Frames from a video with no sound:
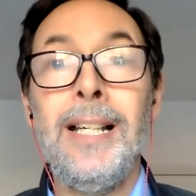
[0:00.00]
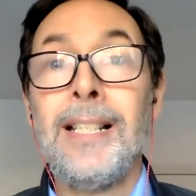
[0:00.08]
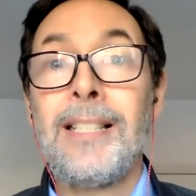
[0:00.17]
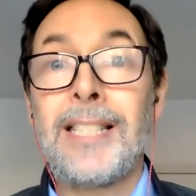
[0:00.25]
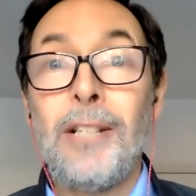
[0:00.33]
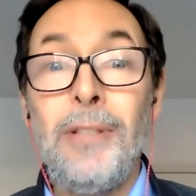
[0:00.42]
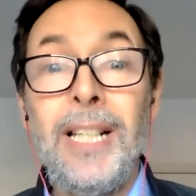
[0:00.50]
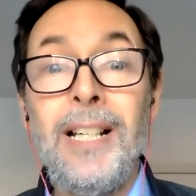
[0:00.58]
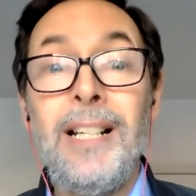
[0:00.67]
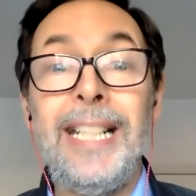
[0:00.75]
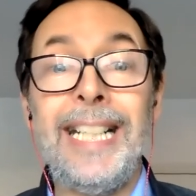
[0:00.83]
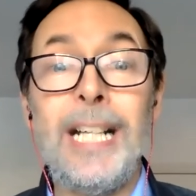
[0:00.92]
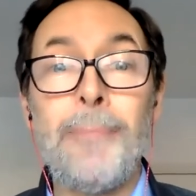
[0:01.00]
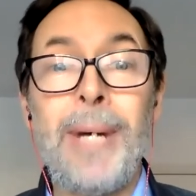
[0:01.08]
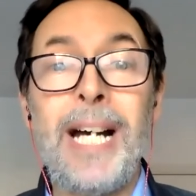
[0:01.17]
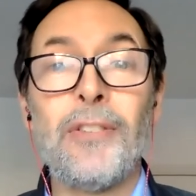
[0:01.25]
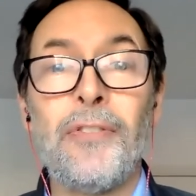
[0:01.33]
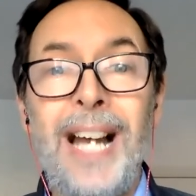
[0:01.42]
So learning
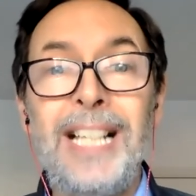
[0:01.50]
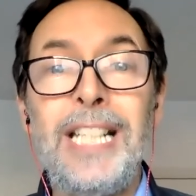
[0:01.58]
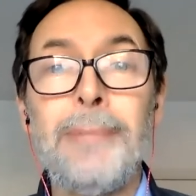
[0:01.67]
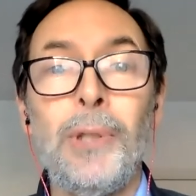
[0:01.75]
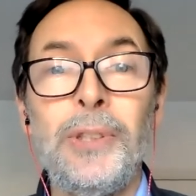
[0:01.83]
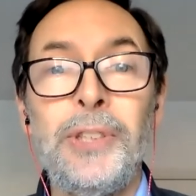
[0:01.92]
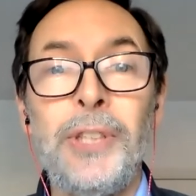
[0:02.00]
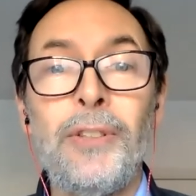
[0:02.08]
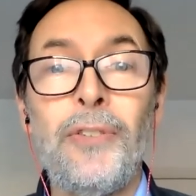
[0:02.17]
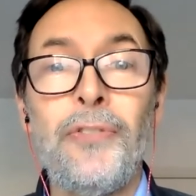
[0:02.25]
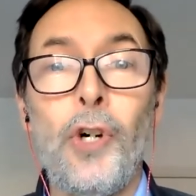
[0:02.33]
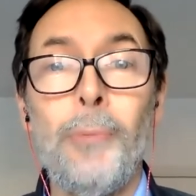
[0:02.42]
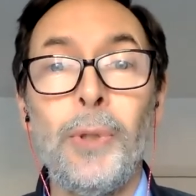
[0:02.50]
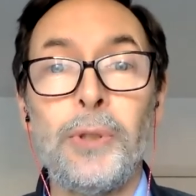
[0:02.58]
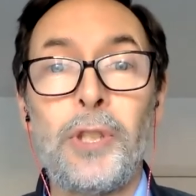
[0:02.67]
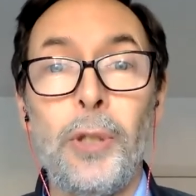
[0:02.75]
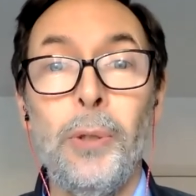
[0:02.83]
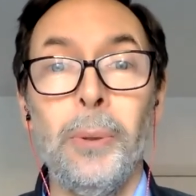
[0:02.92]
about valuable non-formal
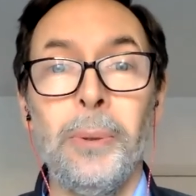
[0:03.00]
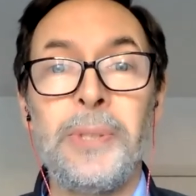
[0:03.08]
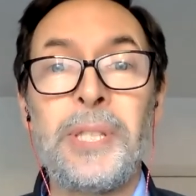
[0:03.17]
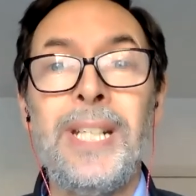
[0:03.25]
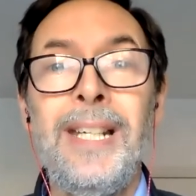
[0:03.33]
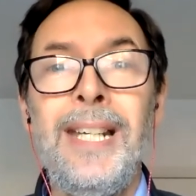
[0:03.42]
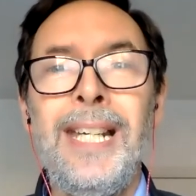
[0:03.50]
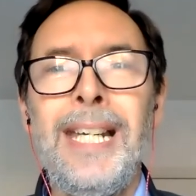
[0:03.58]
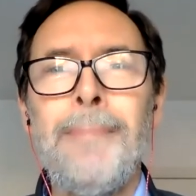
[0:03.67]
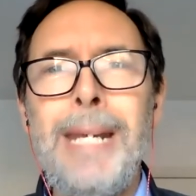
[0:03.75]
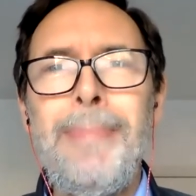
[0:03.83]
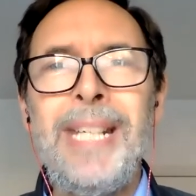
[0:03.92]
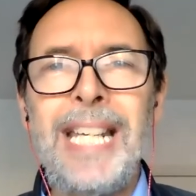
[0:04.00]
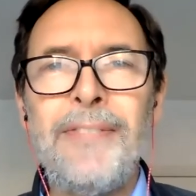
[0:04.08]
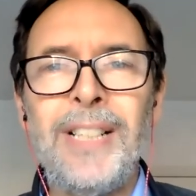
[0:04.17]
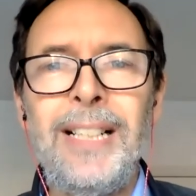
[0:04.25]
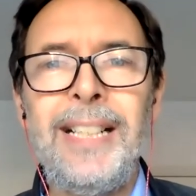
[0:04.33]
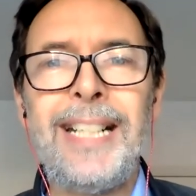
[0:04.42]
tools may be
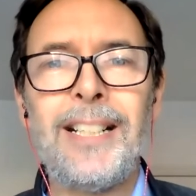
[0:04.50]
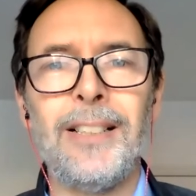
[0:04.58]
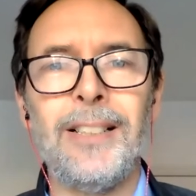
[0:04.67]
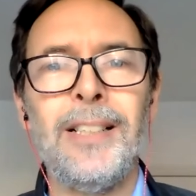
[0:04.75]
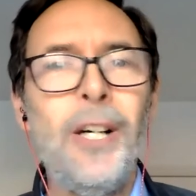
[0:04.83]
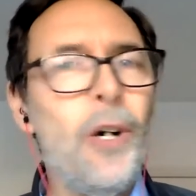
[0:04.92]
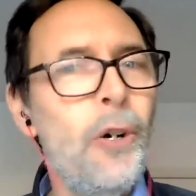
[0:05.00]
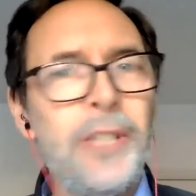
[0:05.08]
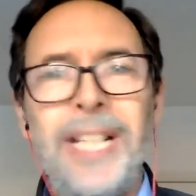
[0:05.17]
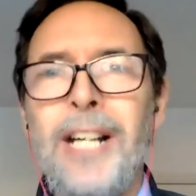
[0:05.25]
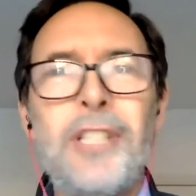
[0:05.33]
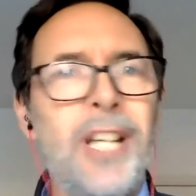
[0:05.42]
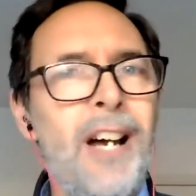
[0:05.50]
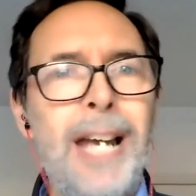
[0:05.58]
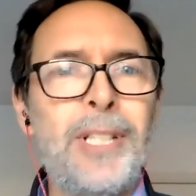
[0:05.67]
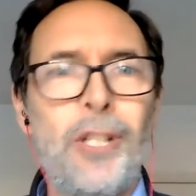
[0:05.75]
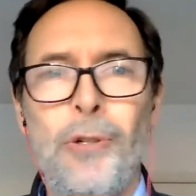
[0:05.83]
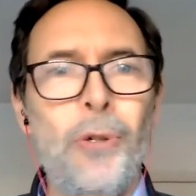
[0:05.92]
given little or no time
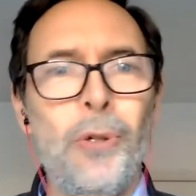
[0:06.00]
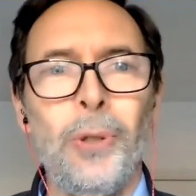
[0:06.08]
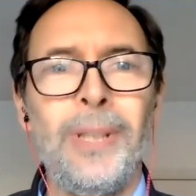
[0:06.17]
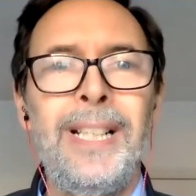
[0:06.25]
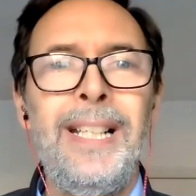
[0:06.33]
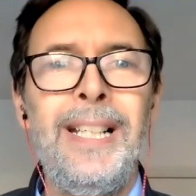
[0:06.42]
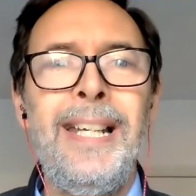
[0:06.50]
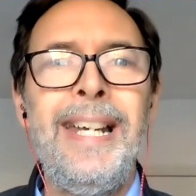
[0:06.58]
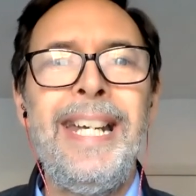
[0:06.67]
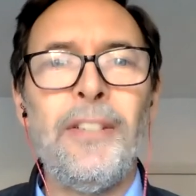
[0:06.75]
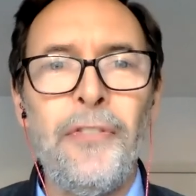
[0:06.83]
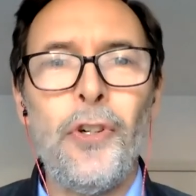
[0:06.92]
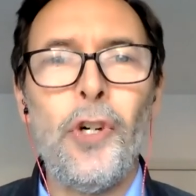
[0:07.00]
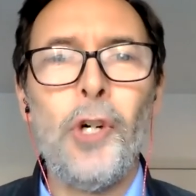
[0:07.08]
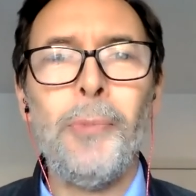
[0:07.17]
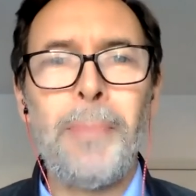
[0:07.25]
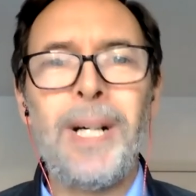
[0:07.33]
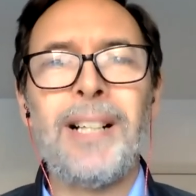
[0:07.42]
at all in a
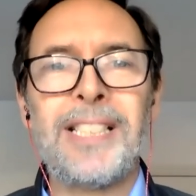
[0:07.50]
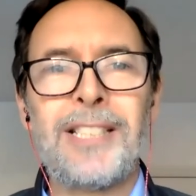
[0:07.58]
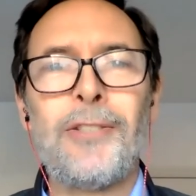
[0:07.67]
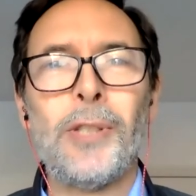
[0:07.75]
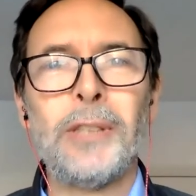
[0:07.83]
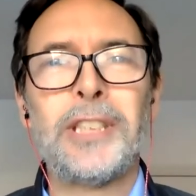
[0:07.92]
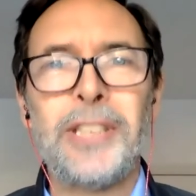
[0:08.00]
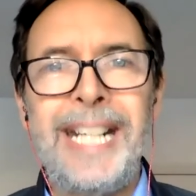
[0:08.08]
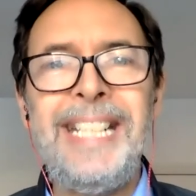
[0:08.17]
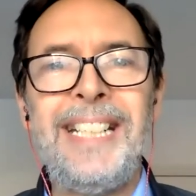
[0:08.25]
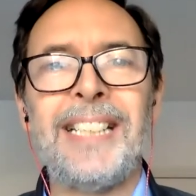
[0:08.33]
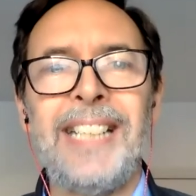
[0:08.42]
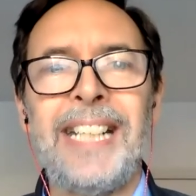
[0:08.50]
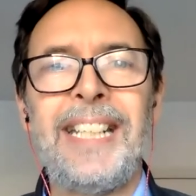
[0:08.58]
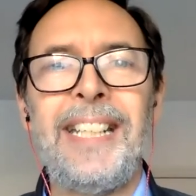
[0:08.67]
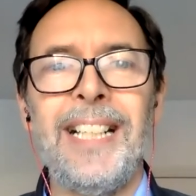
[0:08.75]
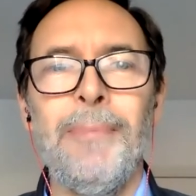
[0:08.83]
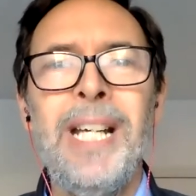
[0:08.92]
formal pastoral training
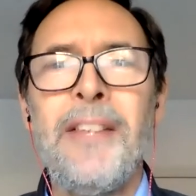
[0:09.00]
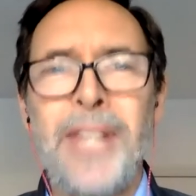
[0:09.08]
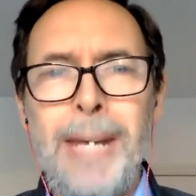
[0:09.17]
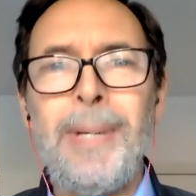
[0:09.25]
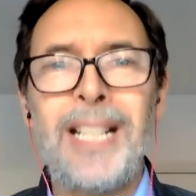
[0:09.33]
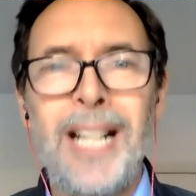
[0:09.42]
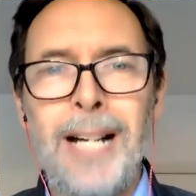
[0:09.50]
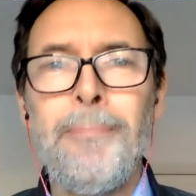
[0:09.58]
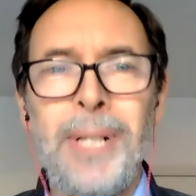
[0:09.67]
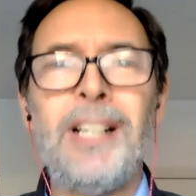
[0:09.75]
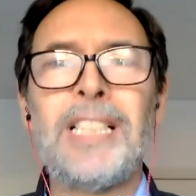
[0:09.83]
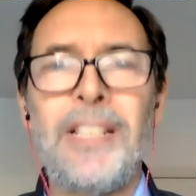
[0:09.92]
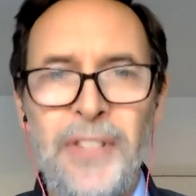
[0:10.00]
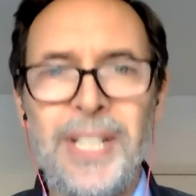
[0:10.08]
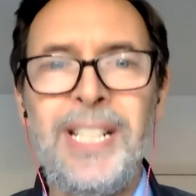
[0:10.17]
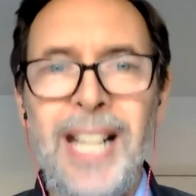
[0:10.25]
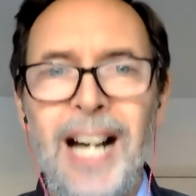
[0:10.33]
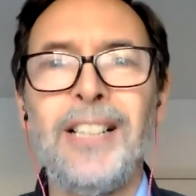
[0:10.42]
curriculum. They become part of the
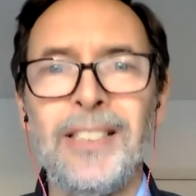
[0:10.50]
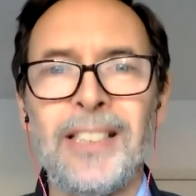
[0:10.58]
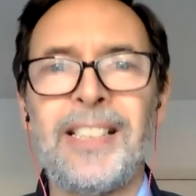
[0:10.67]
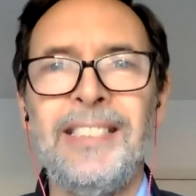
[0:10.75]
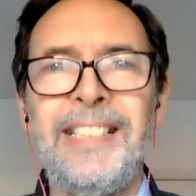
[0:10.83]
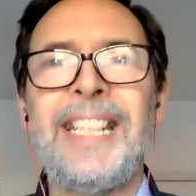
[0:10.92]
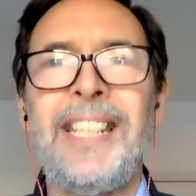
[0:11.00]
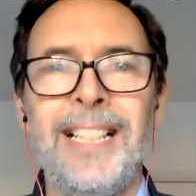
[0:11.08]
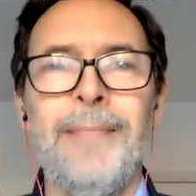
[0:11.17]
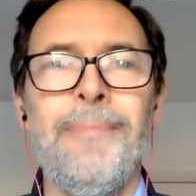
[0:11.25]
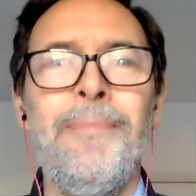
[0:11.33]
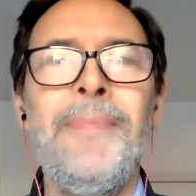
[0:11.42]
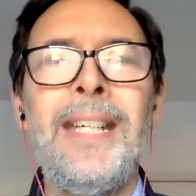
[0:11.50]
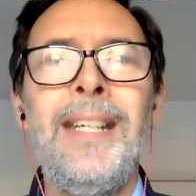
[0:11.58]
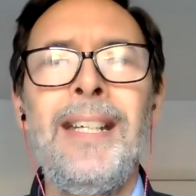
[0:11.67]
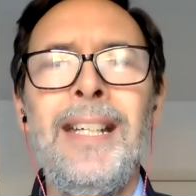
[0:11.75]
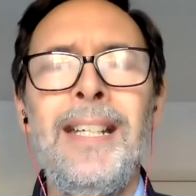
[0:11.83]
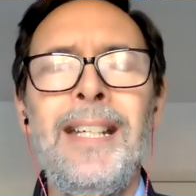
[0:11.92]
null curriculum.
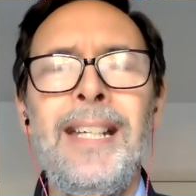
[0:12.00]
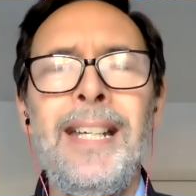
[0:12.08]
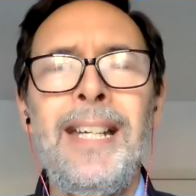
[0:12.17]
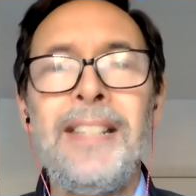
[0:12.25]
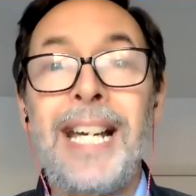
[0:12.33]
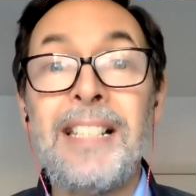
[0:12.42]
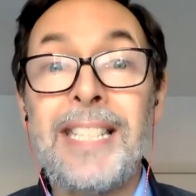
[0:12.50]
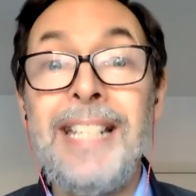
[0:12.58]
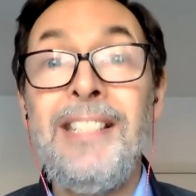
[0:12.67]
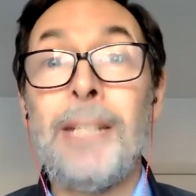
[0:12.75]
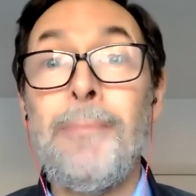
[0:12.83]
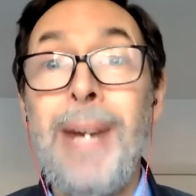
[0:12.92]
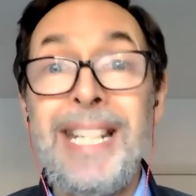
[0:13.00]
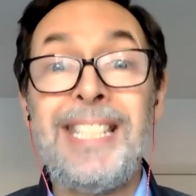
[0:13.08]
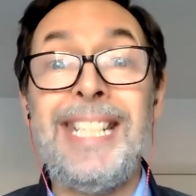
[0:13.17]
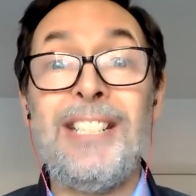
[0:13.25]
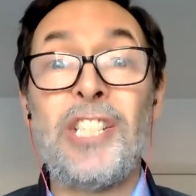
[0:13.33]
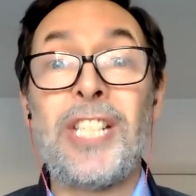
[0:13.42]
That sends a
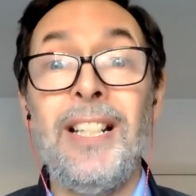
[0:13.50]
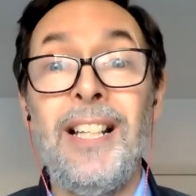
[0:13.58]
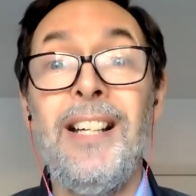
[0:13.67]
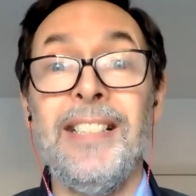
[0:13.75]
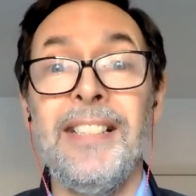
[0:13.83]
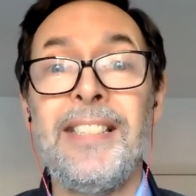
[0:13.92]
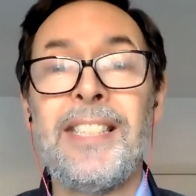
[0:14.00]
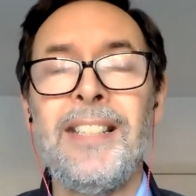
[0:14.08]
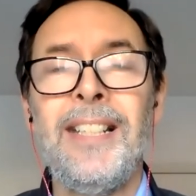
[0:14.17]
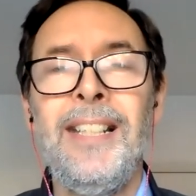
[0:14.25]
message to learners: